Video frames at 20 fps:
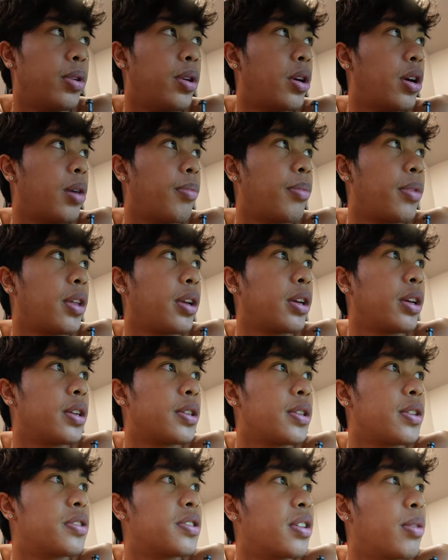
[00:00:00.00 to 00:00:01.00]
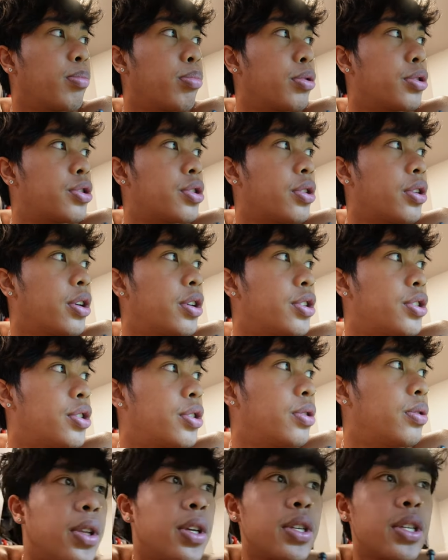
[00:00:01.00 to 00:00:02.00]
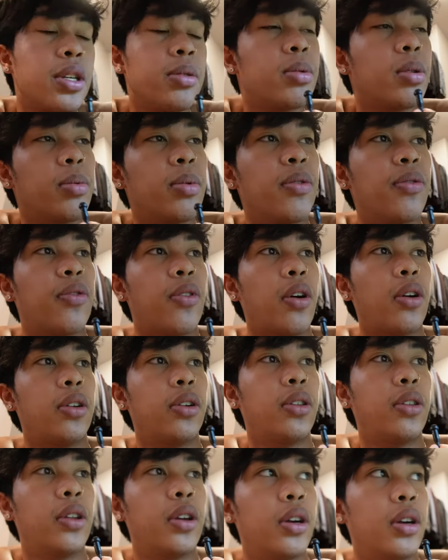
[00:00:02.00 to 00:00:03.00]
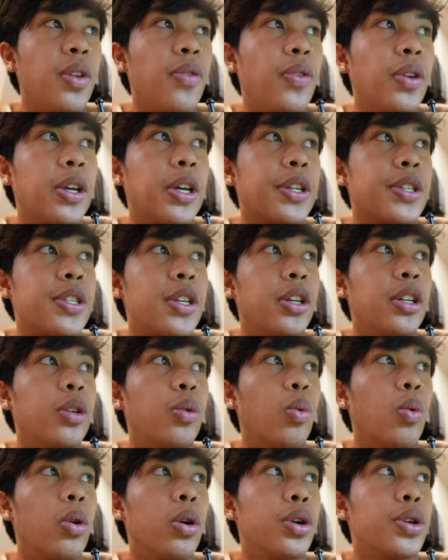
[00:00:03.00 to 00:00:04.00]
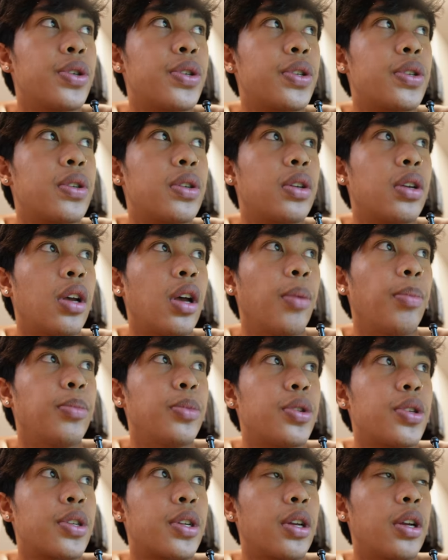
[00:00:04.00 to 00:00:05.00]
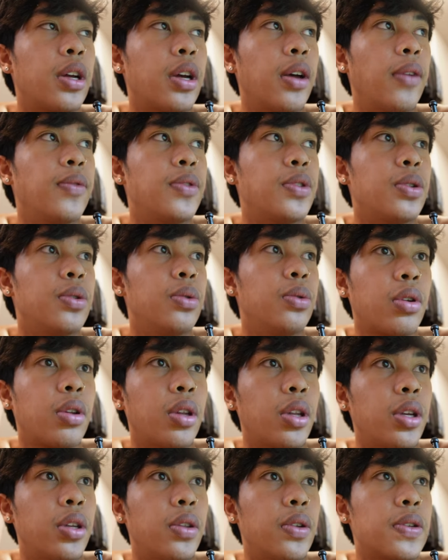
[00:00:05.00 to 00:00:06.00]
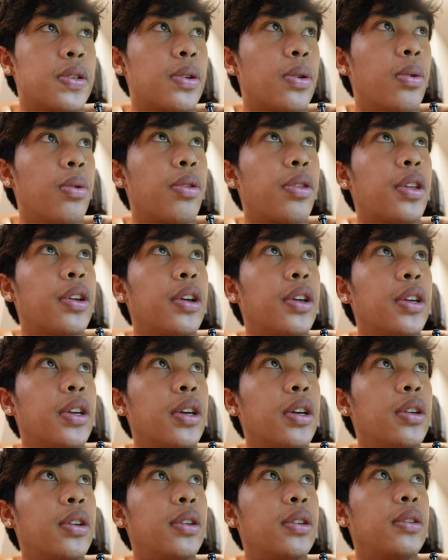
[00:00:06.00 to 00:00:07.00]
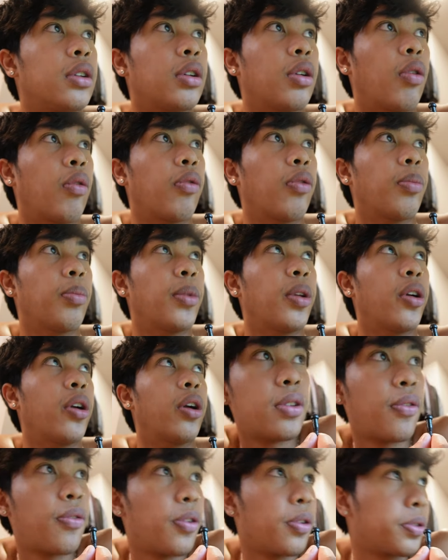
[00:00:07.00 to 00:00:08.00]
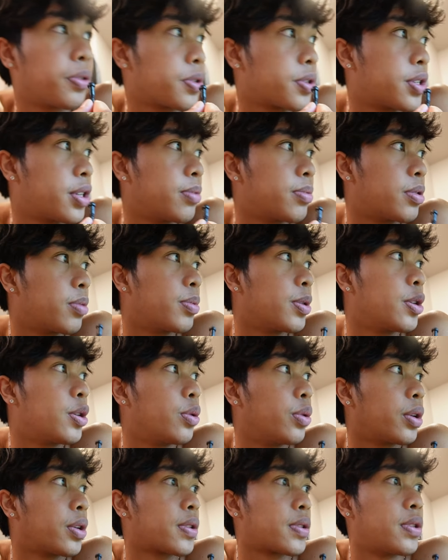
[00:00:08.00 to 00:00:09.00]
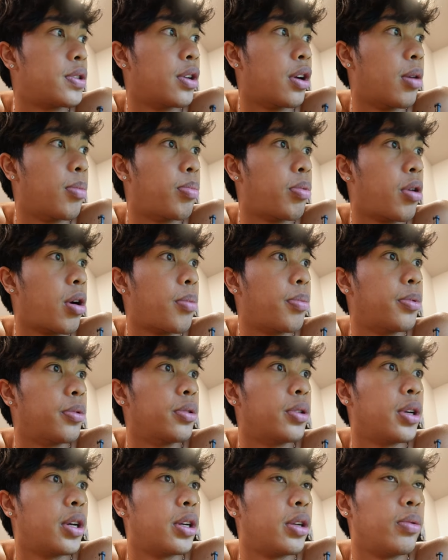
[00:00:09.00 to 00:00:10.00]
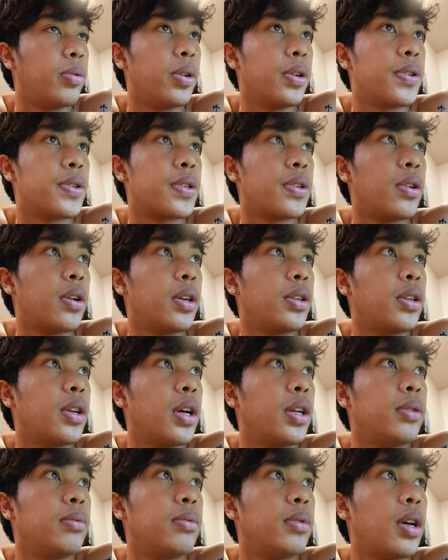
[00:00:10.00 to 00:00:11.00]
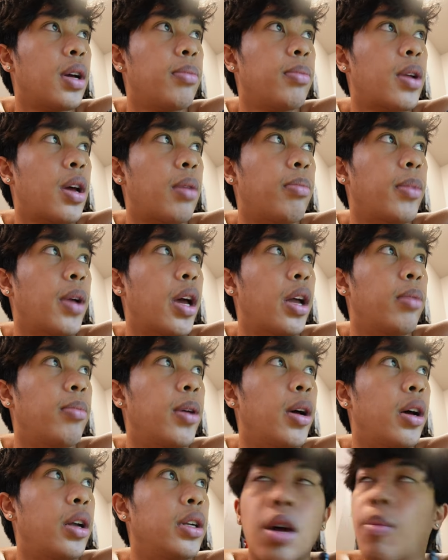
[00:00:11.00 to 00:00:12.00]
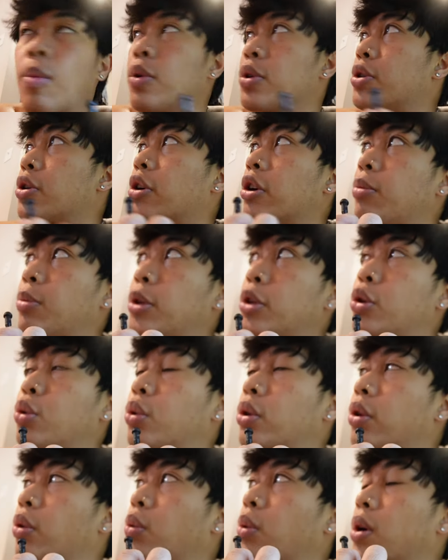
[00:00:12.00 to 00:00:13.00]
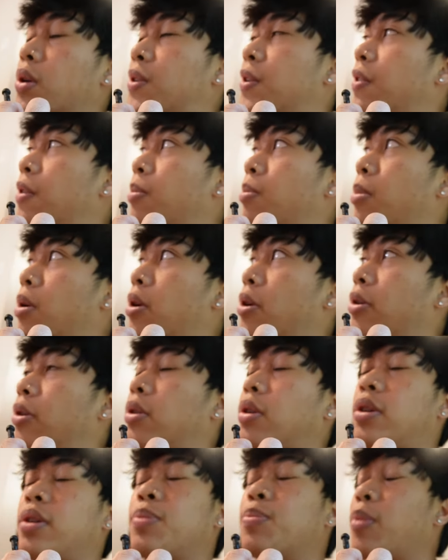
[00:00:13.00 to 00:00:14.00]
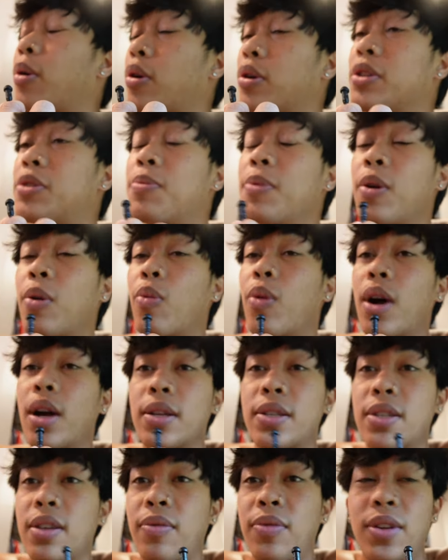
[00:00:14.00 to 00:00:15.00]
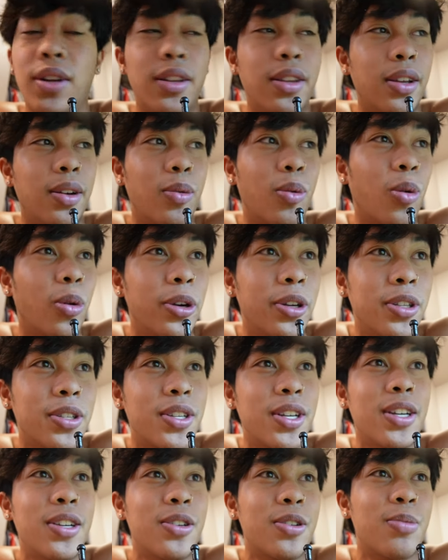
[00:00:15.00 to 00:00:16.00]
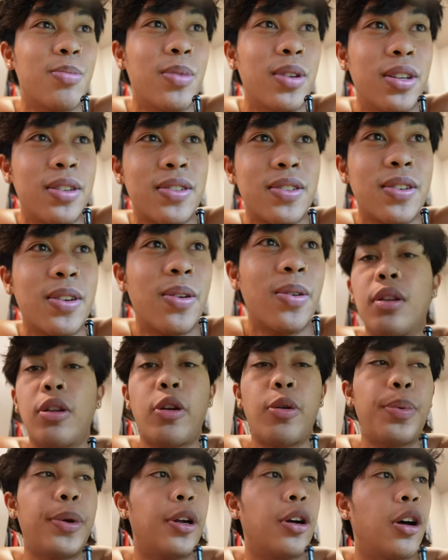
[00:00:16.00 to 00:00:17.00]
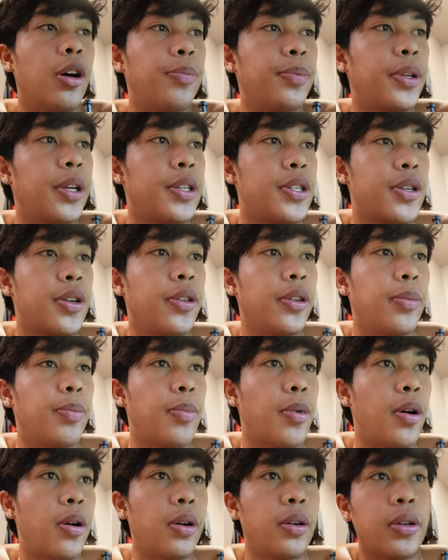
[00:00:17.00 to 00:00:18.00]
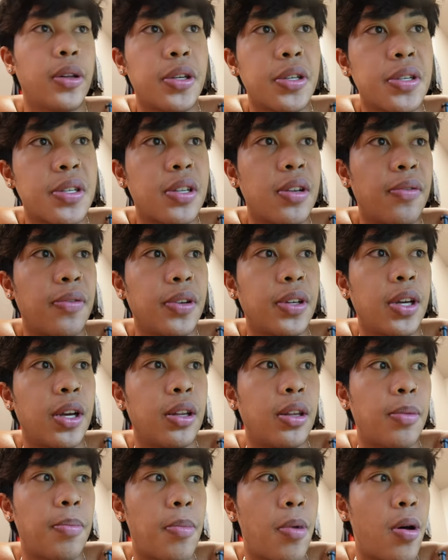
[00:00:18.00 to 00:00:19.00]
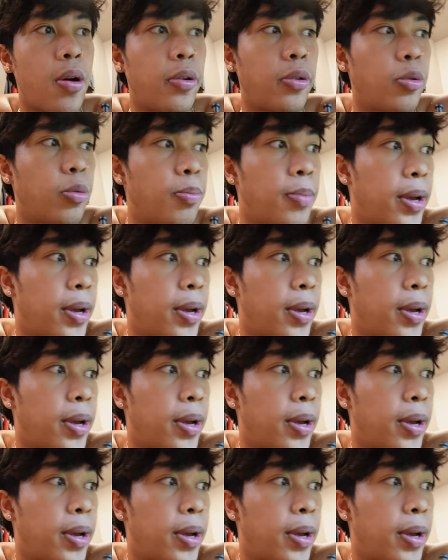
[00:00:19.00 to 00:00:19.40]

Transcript: But no, I'm thinking it's a temperature issue. They seem to be fine in there. If it gets any worse, I'm just gonna have to clean this whole thing again and go from there. The filter seems to be doing its job properly anyway, so I'm not mad about it. I'm also gonna be doing the rest of the model. Bro, it's been a while since I've done the orientation, man, so a little bit of updates on the modeling stuff again, the model